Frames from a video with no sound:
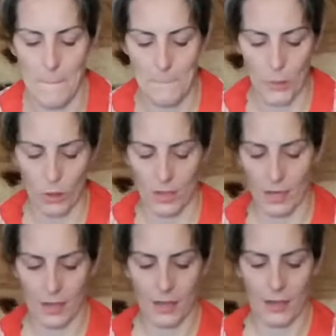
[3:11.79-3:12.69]
book
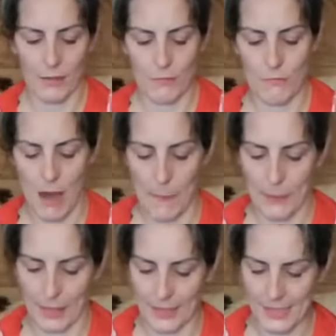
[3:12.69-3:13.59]

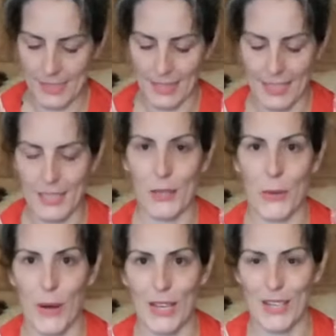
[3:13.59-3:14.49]
wrappings is
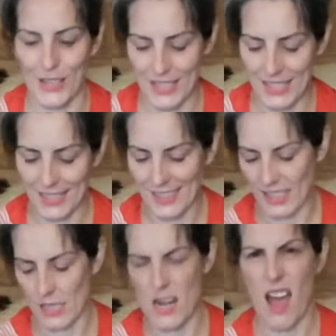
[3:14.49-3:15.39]
quite good. It's
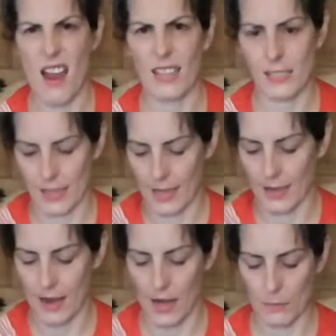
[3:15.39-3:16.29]
nice thick
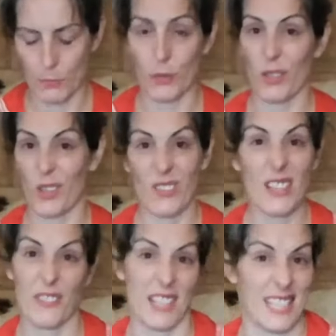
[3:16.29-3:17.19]
cardboard, or
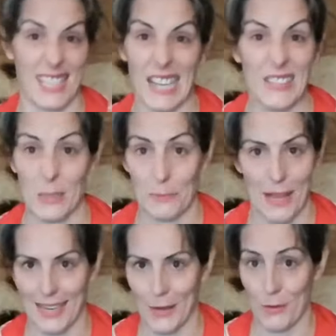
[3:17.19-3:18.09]
even a cereal
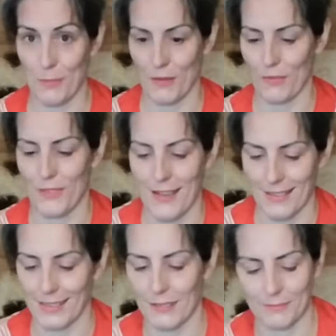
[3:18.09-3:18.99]
packet would be fine.
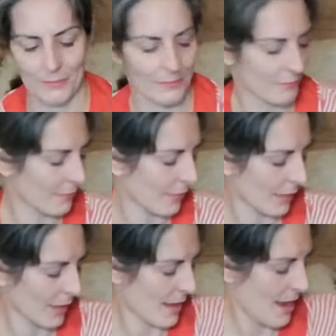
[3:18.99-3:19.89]

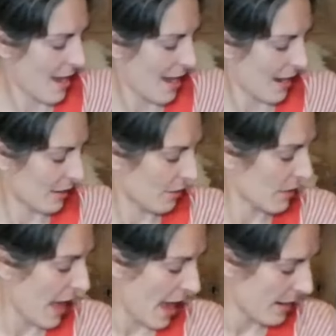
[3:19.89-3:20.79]
And
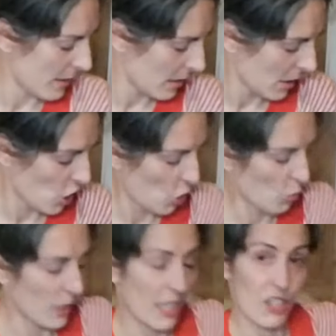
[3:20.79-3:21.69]
then
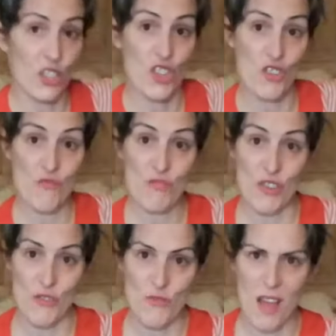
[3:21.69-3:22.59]
we
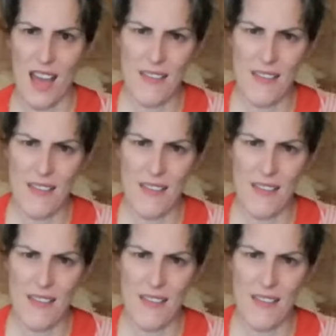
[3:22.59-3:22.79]
drew a